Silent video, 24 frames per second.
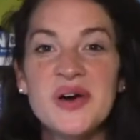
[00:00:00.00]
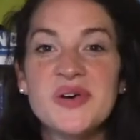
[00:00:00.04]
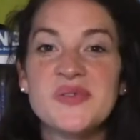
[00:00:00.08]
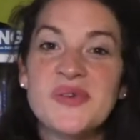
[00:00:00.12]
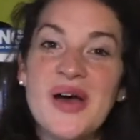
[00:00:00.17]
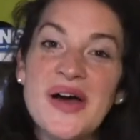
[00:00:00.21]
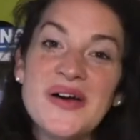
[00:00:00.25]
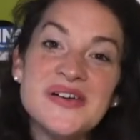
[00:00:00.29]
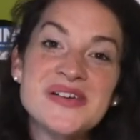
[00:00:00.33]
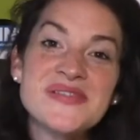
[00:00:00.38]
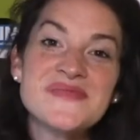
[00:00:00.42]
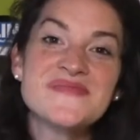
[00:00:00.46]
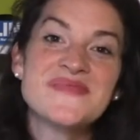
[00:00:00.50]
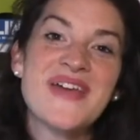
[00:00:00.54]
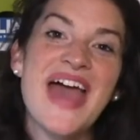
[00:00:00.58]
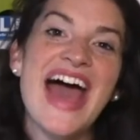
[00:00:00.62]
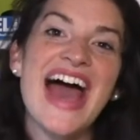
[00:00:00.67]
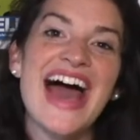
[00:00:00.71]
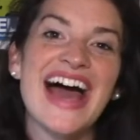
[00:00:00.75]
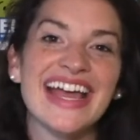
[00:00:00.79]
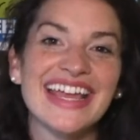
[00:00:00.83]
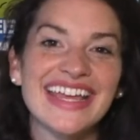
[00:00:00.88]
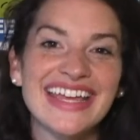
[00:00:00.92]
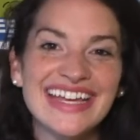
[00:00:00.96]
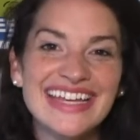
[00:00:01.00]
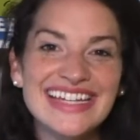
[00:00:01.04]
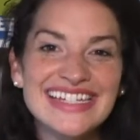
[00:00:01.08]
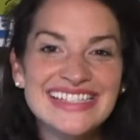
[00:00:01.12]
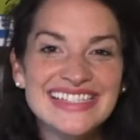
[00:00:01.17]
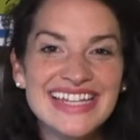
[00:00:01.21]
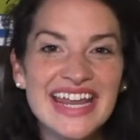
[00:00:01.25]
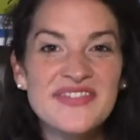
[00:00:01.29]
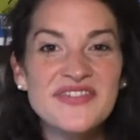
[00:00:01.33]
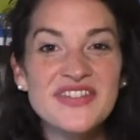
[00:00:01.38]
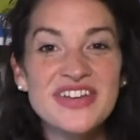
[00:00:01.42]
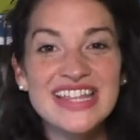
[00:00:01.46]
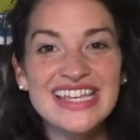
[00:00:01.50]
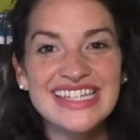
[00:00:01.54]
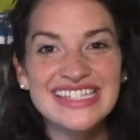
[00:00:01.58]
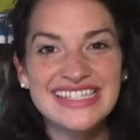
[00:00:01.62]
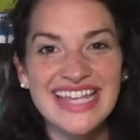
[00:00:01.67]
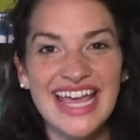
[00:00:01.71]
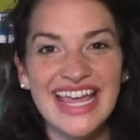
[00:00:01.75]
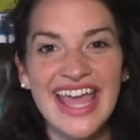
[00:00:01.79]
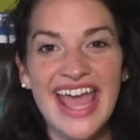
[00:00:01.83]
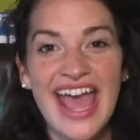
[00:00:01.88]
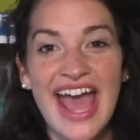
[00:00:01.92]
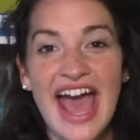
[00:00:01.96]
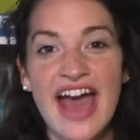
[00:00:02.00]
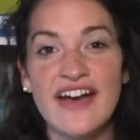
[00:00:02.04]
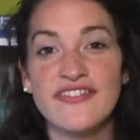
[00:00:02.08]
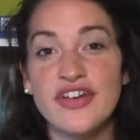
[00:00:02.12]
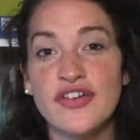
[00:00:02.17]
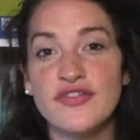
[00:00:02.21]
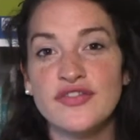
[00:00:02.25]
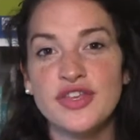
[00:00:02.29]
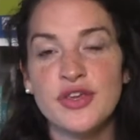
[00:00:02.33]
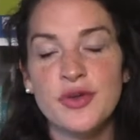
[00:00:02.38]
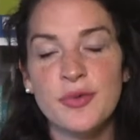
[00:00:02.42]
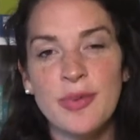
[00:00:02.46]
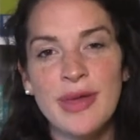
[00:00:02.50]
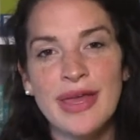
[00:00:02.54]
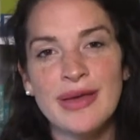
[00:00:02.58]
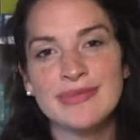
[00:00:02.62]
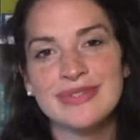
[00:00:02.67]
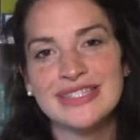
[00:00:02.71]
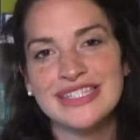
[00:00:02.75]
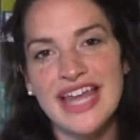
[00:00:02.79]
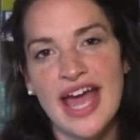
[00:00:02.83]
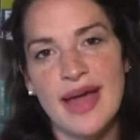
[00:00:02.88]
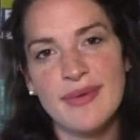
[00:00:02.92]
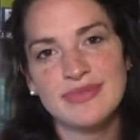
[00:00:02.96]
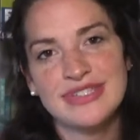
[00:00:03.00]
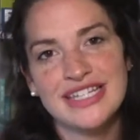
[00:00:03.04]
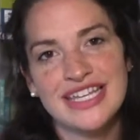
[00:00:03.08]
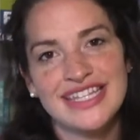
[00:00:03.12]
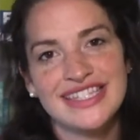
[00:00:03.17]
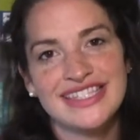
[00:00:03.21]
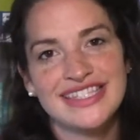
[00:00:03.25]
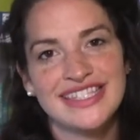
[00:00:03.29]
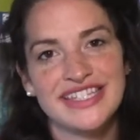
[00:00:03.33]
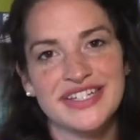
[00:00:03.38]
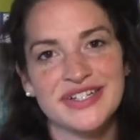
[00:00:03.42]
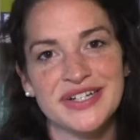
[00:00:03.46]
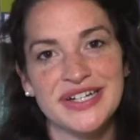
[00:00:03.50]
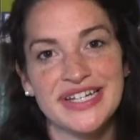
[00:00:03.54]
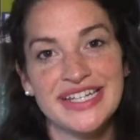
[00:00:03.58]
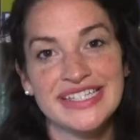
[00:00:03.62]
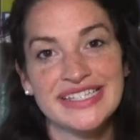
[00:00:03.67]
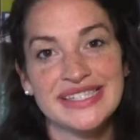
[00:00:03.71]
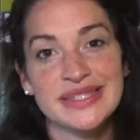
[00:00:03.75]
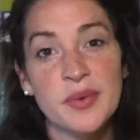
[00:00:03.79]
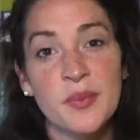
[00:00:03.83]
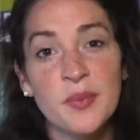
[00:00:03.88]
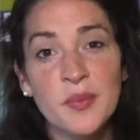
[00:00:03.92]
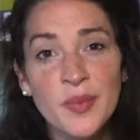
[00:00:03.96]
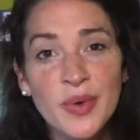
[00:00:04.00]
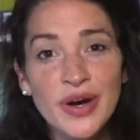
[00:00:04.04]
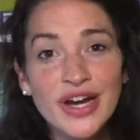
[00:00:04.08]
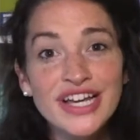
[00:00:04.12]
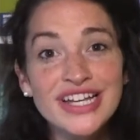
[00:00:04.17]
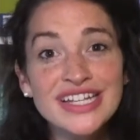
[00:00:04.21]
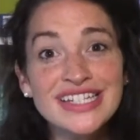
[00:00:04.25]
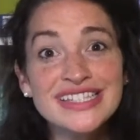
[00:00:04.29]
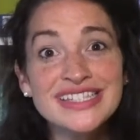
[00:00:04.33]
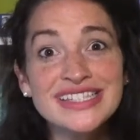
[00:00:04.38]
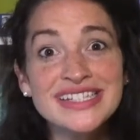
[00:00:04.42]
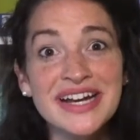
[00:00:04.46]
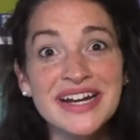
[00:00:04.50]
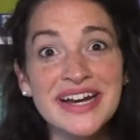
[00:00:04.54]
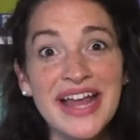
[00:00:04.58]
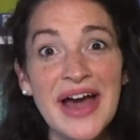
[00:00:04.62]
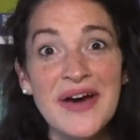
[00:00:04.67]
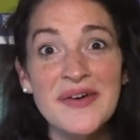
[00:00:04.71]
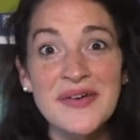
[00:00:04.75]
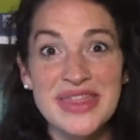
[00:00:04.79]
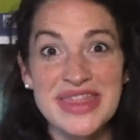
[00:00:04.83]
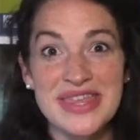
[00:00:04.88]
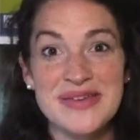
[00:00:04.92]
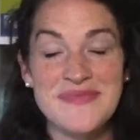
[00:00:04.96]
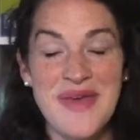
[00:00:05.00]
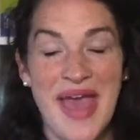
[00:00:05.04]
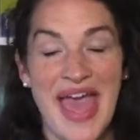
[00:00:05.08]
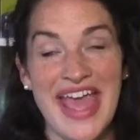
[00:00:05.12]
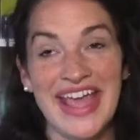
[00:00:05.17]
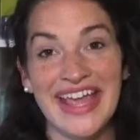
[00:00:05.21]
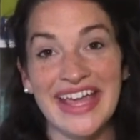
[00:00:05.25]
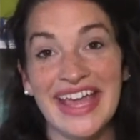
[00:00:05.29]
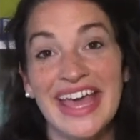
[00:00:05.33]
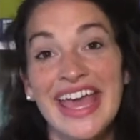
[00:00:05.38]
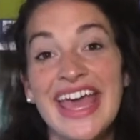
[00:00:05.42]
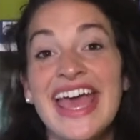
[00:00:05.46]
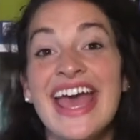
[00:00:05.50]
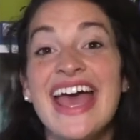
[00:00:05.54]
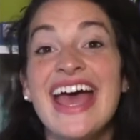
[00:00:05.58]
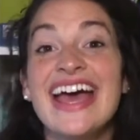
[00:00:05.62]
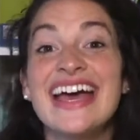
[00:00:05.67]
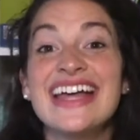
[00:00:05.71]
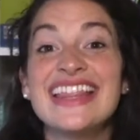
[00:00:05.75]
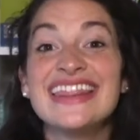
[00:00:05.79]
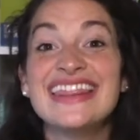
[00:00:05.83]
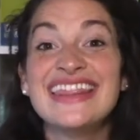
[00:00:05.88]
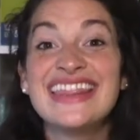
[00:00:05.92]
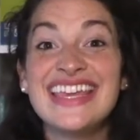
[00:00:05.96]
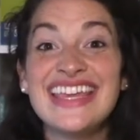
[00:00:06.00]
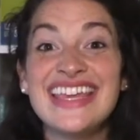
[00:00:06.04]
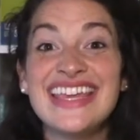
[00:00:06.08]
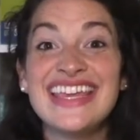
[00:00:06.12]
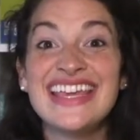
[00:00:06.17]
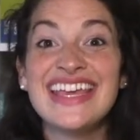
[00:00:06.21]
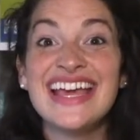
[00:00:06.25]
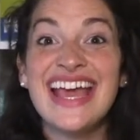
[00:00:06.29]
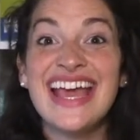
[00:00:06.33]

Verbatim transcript: Welcome back. It's time for the second half of UBAM's Top 10 series. We're gonna start out with a bang, the